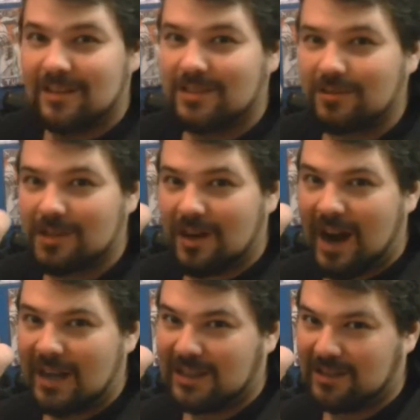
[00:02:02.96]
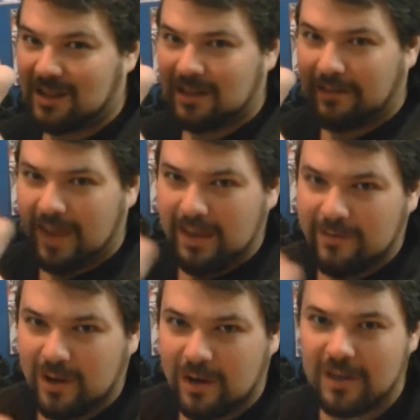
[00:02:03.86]
Soldier has a ton of Keith
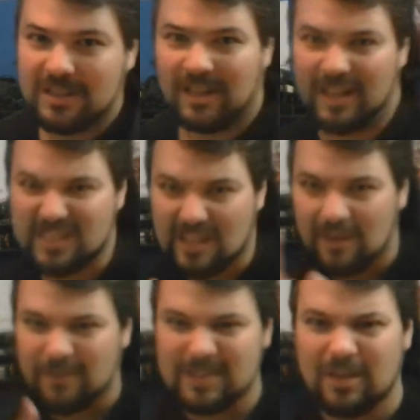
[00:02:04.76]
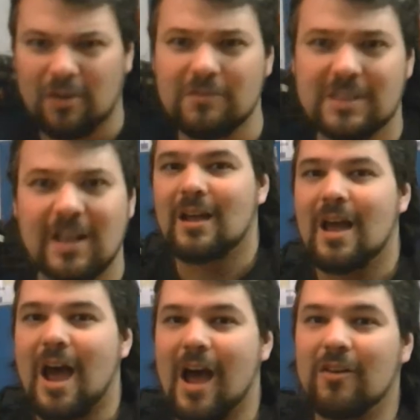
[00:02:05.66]
Courage in his alpha zones.
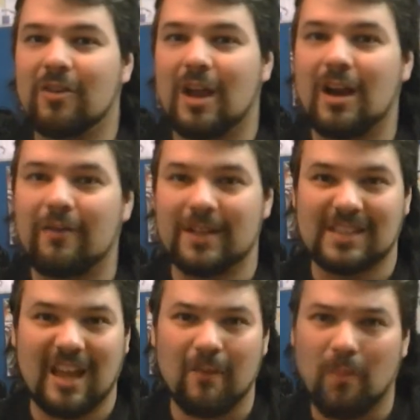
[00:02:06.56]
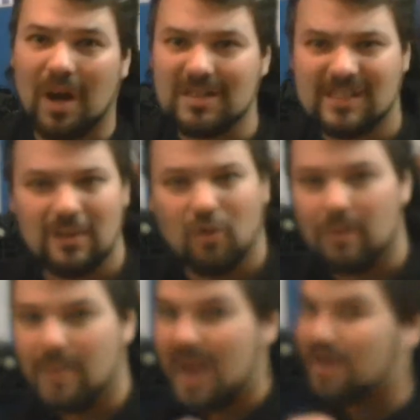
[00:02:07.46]
I don't care if it's kickboxing or
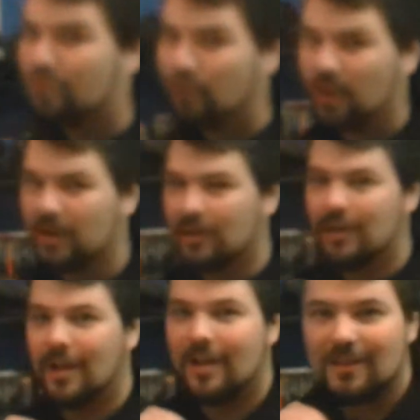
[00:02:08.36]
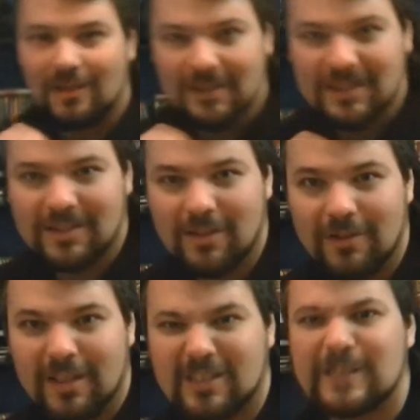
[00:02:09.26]
battle royal. Let's do
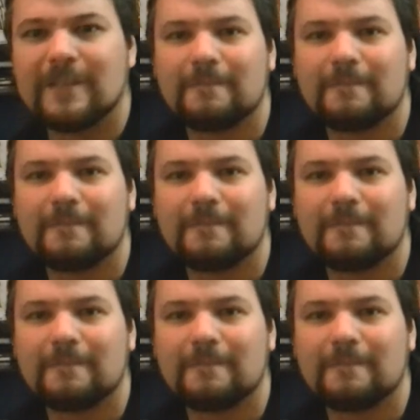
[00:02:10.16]
this.